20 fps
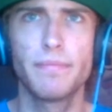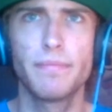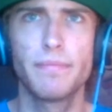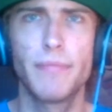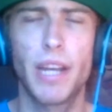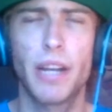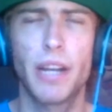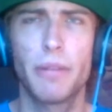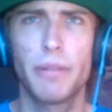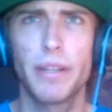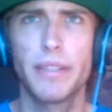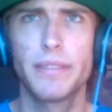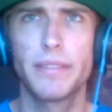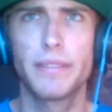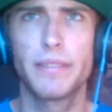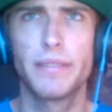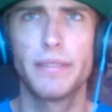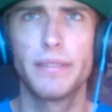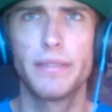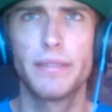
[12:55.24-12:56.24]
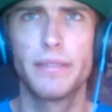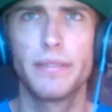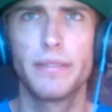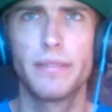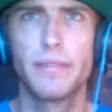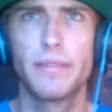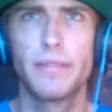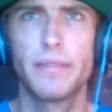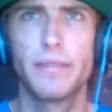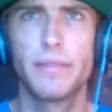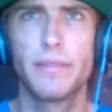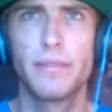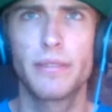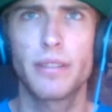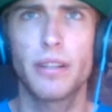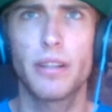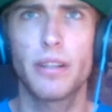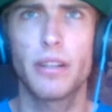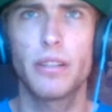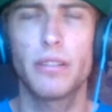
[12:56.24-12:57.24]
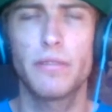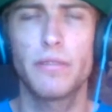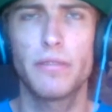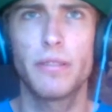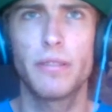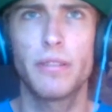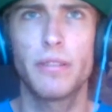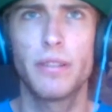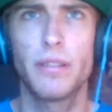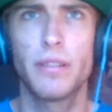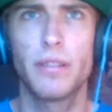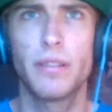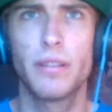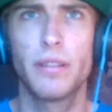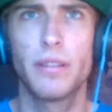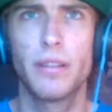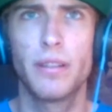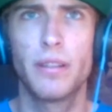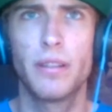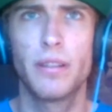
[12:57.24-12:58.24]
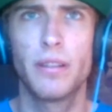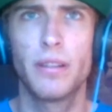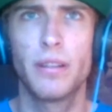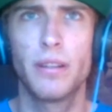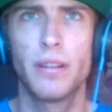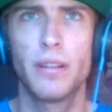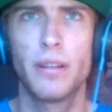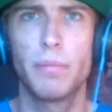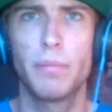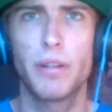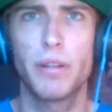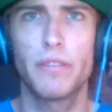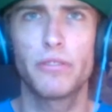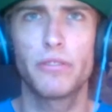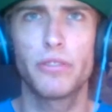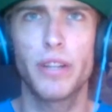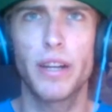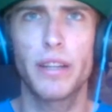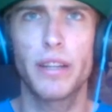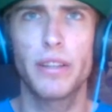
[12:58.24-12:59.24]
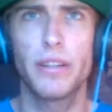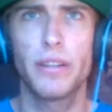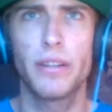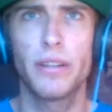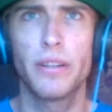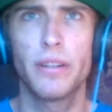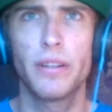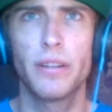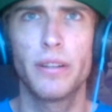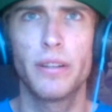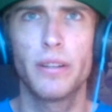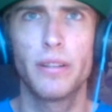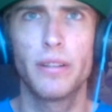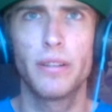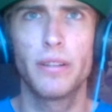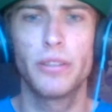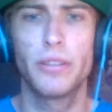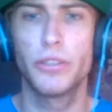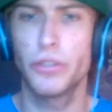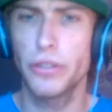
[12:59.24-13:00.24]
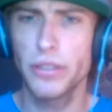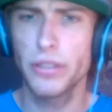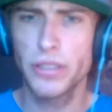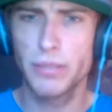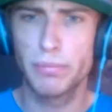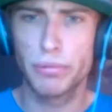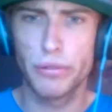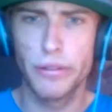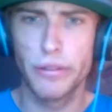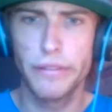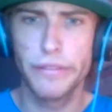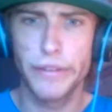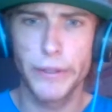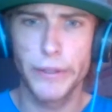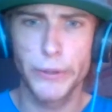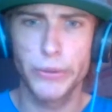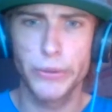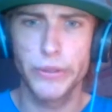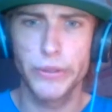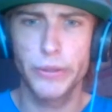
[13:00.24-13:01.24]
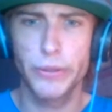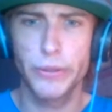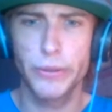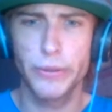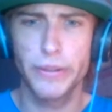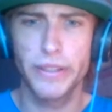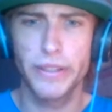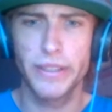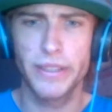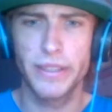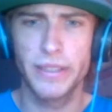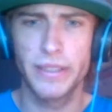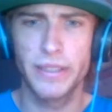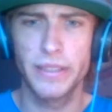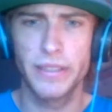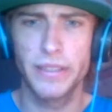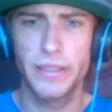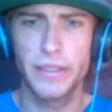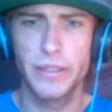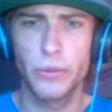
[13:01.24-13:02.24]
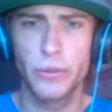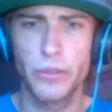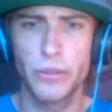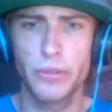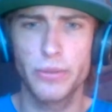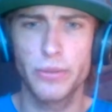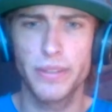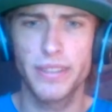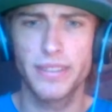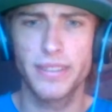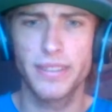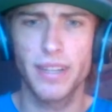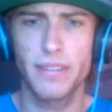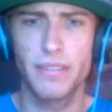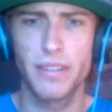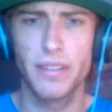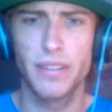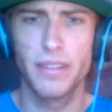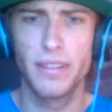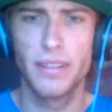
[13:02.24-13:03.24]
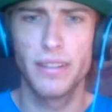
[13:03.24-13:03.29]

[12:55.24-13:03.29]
Anyways, got off a bit off track there. Jurickson and Profar is only 27.